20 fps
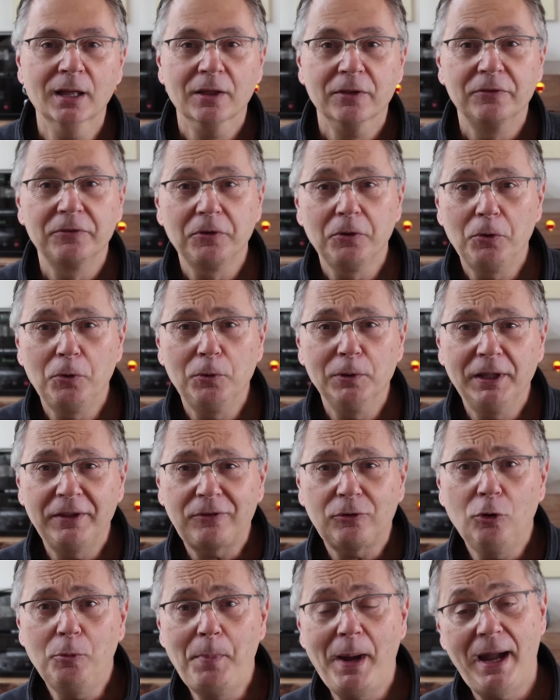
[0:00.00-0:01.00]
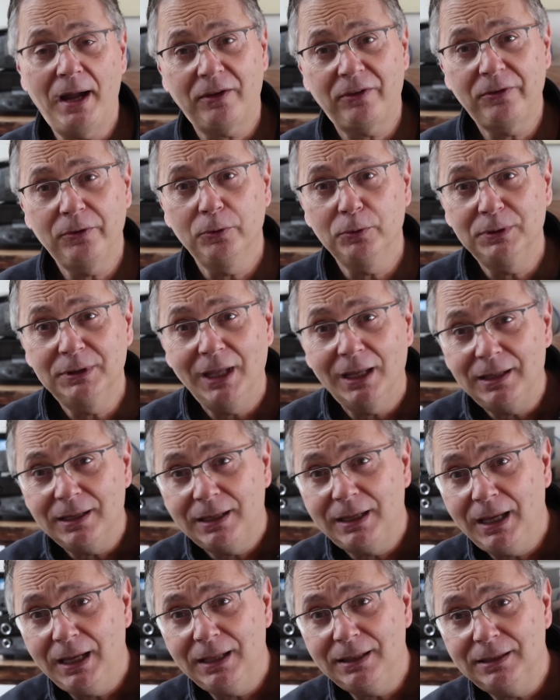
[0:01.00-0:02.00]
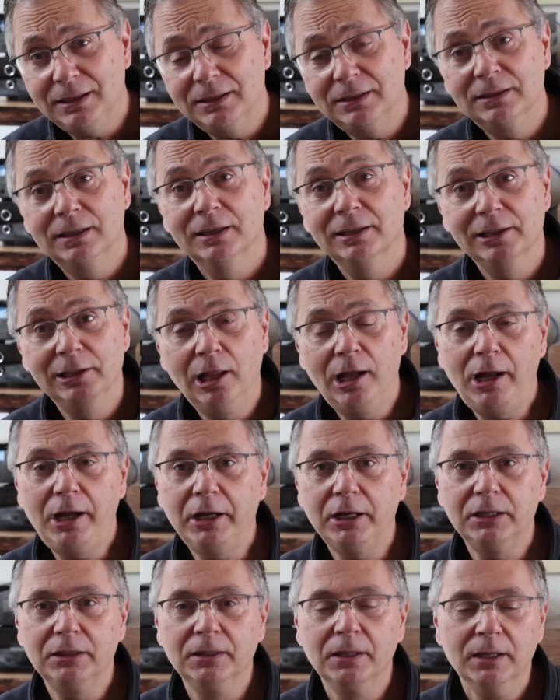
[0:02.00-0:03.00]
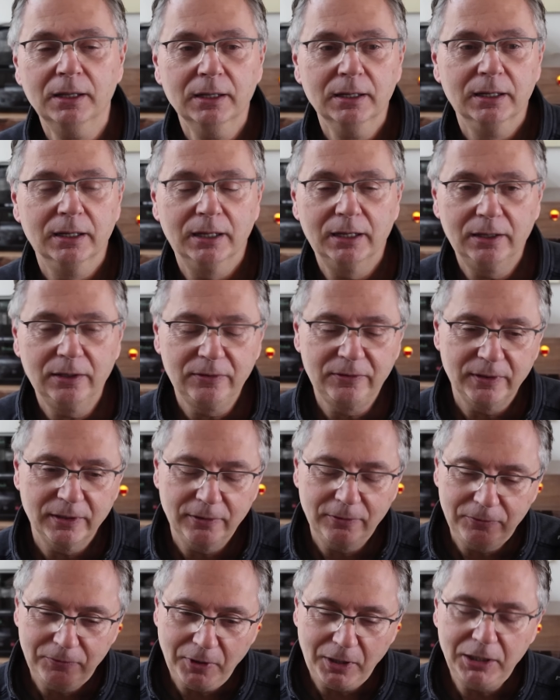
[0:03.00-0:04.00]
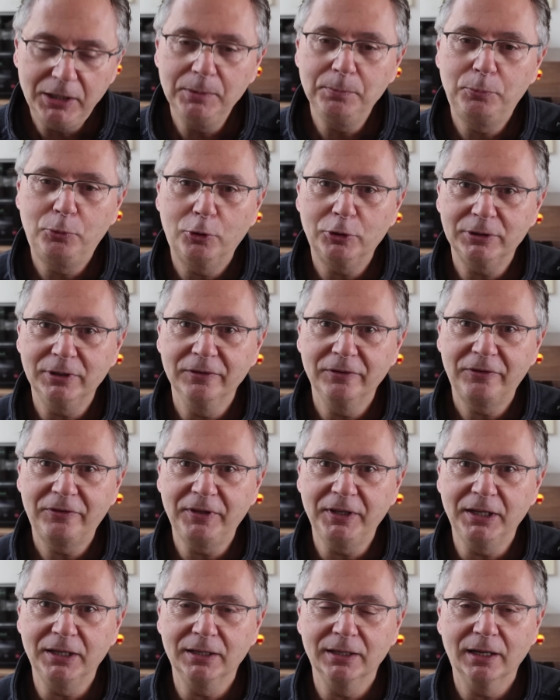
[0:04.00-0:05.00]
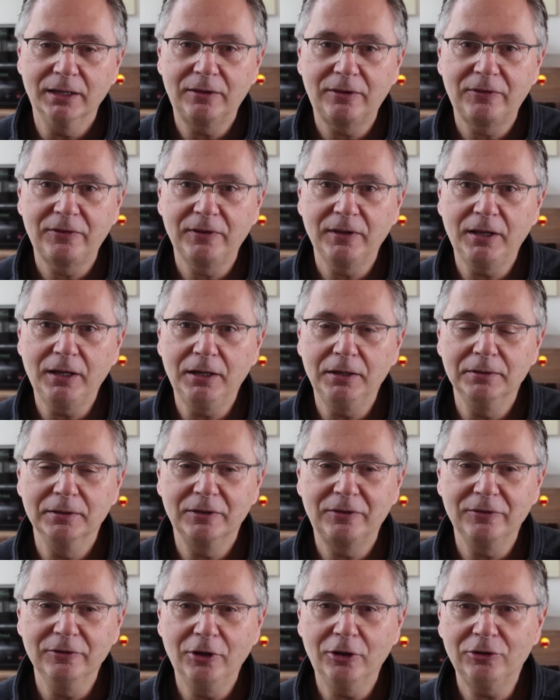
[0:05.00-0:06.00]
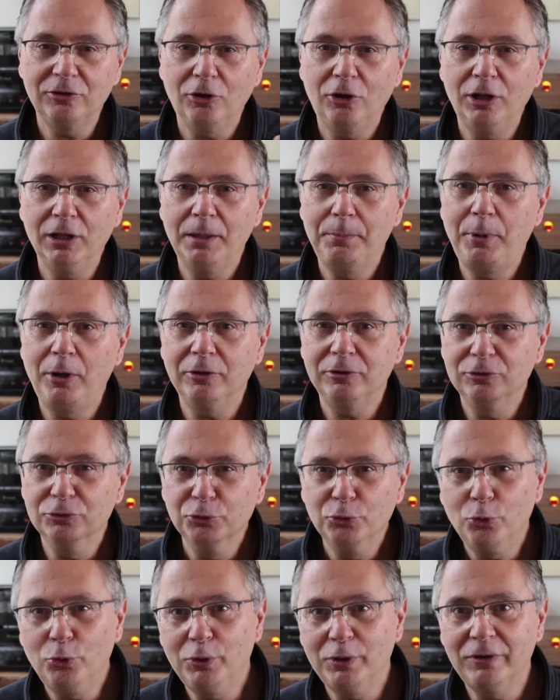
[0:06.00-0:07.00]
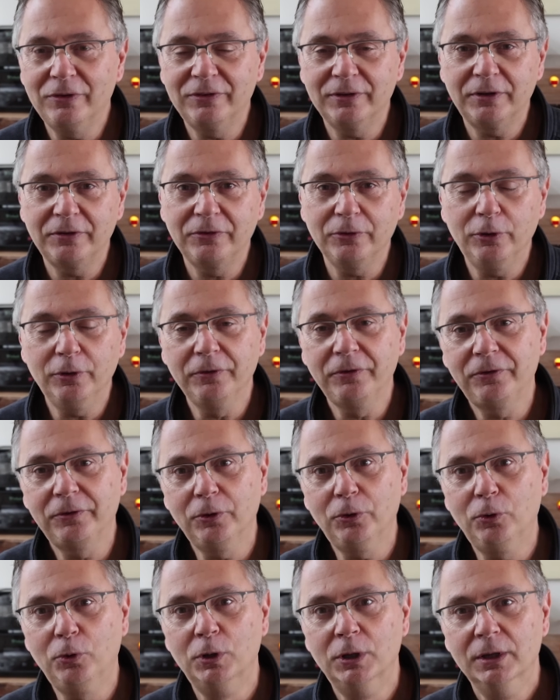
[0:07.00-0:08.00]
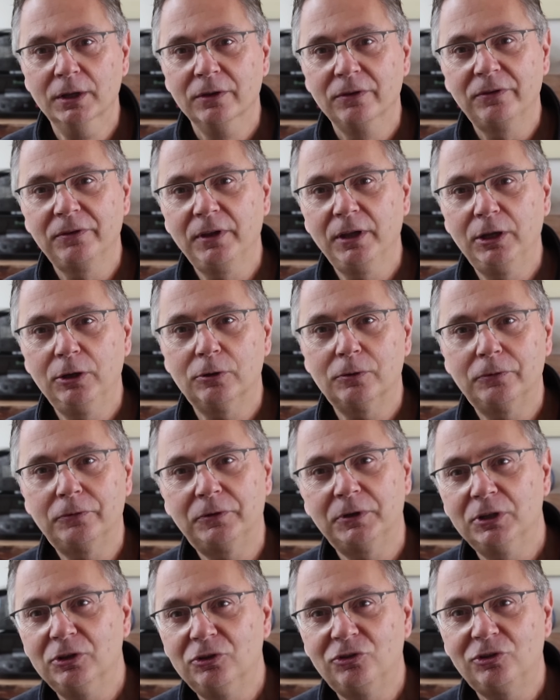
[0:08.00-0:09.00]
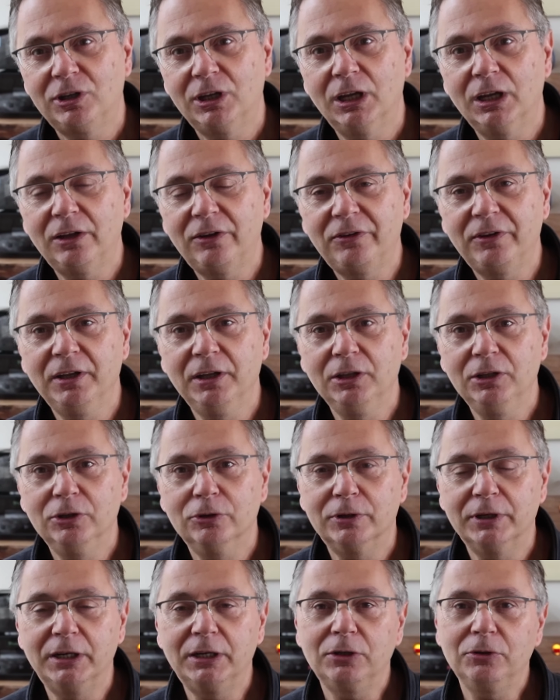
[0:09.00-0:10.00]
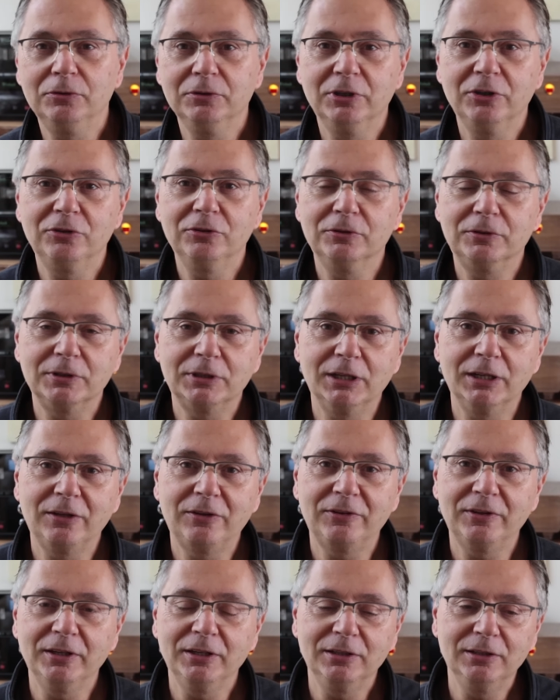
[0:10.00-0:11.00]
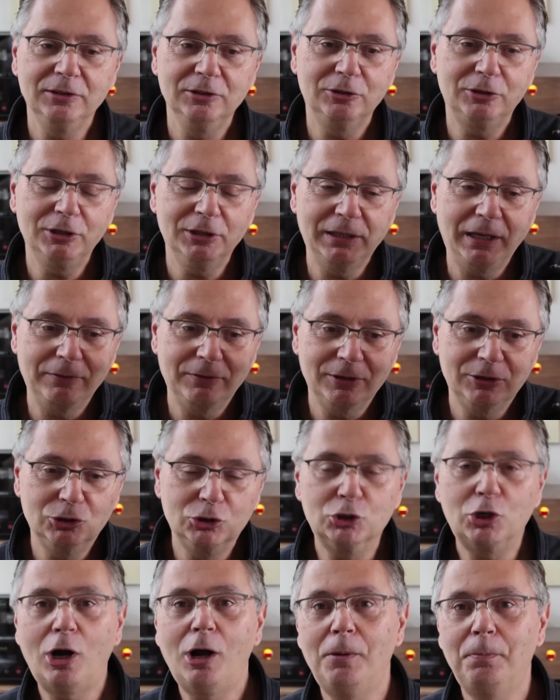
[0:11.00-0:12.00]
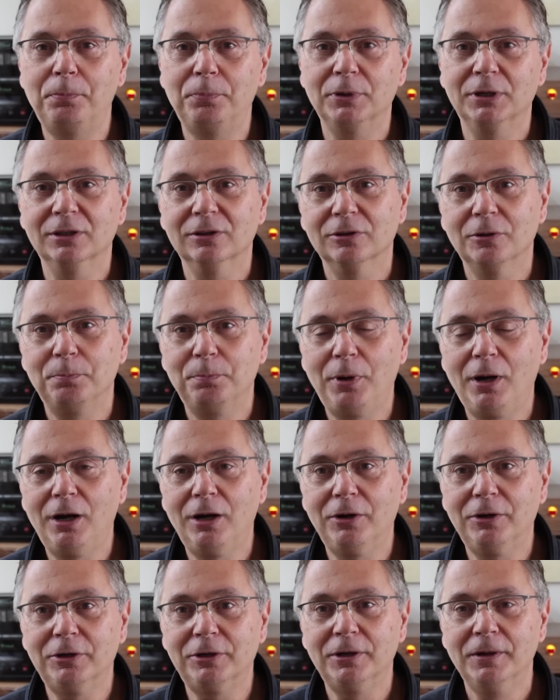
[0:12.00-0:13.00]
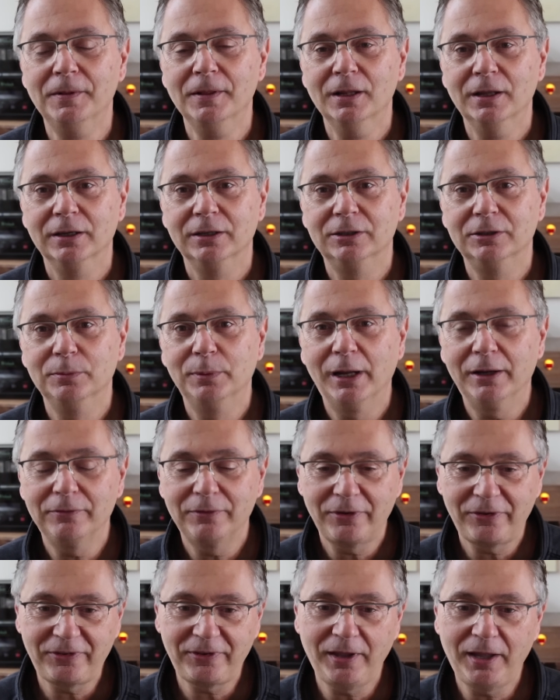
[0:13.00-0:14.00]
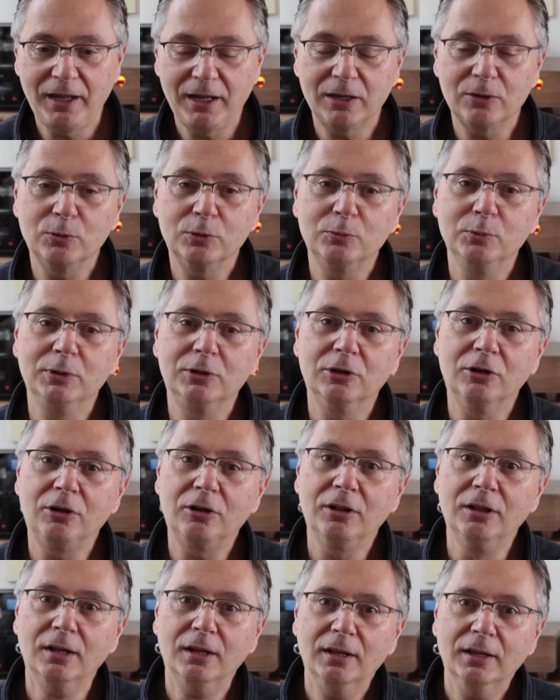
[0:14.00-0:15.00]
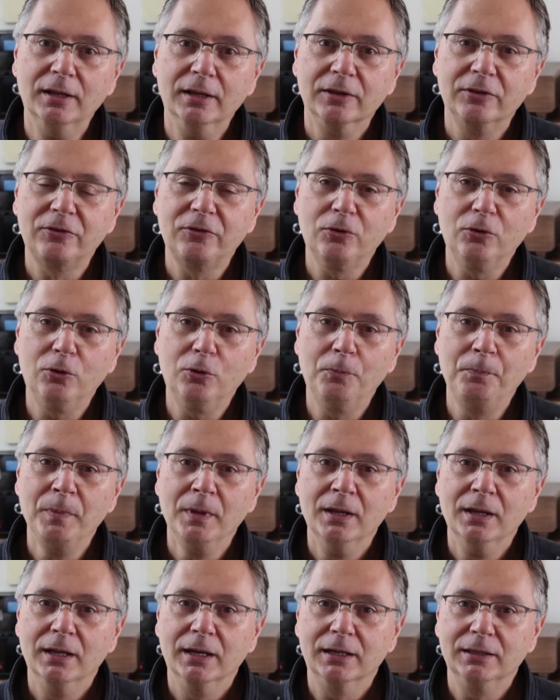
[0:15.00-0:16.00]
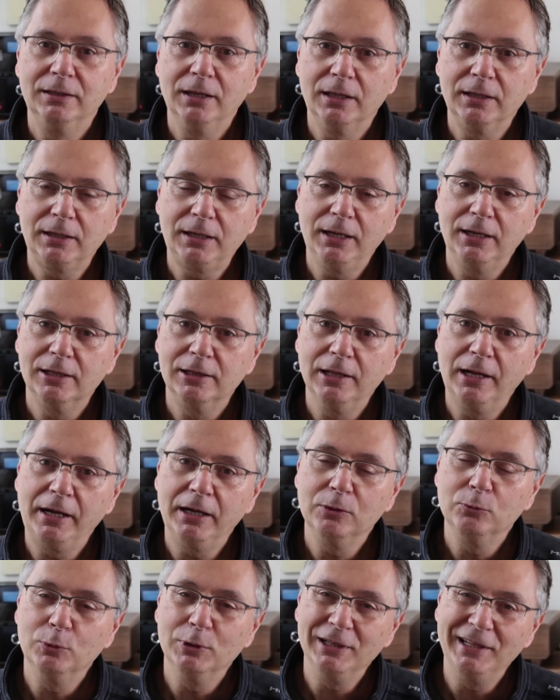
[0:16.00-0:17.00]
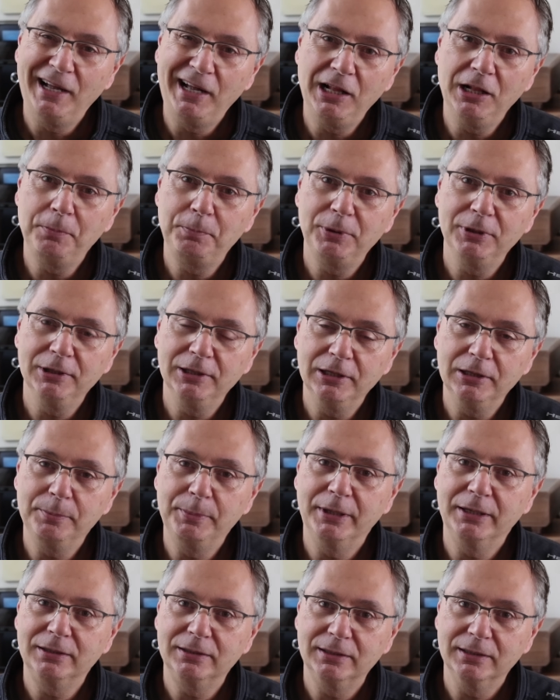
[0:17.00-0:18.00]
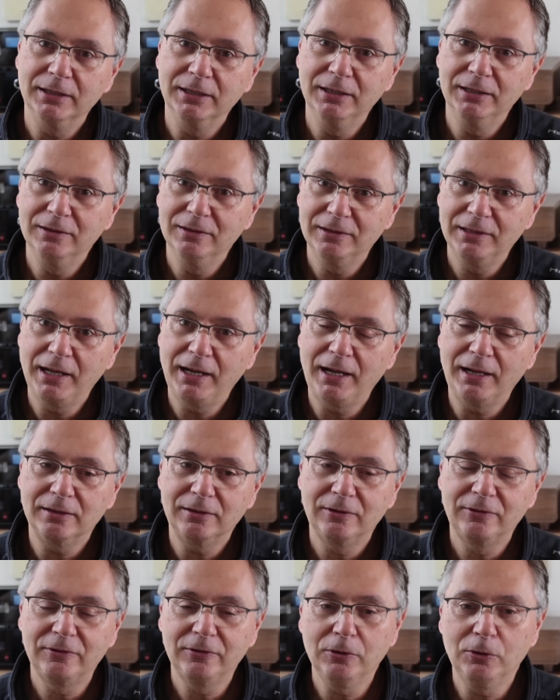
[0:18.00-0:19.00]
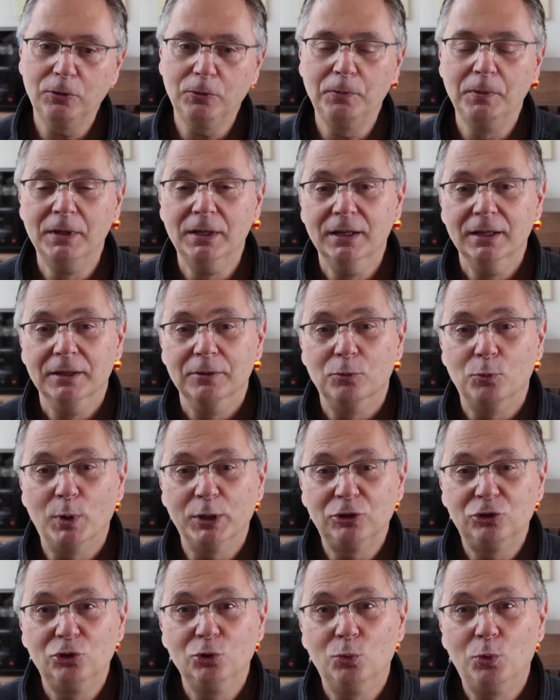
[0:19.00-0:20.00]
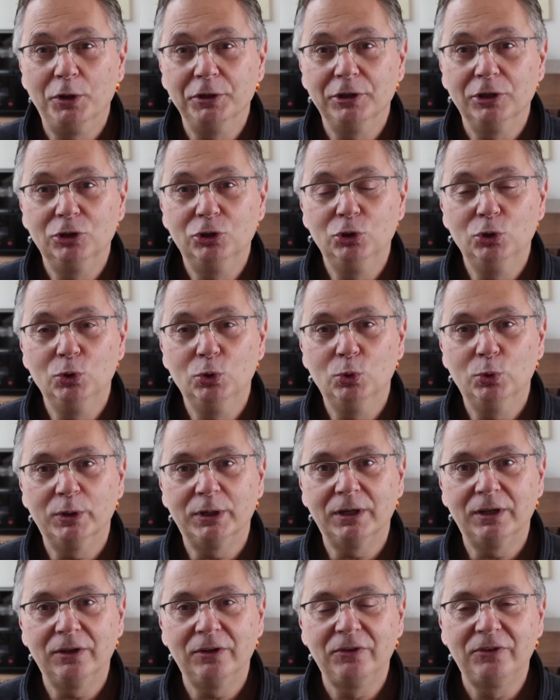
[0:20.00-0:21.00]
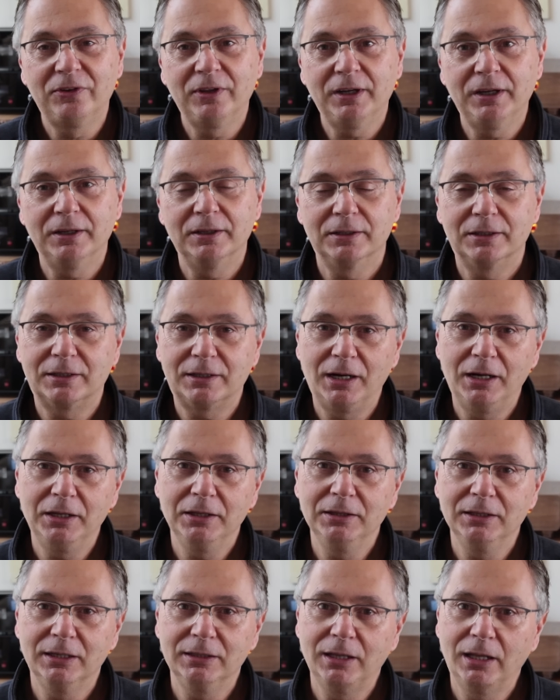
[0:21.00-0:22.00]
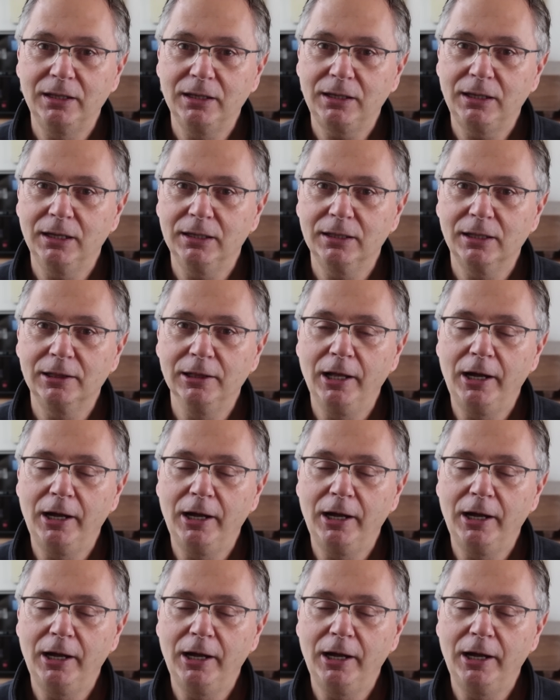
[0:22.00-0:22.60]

So let's go back. So dedicated line is a very important thing. It's not all about noise. There's also, say your fridge kicks in, your air conditioner kicks in, you're gonna have a drop in the power. You have a sag, what we call. So a dedicated line will help a little bit in that. So what you wanna do is run a dedicated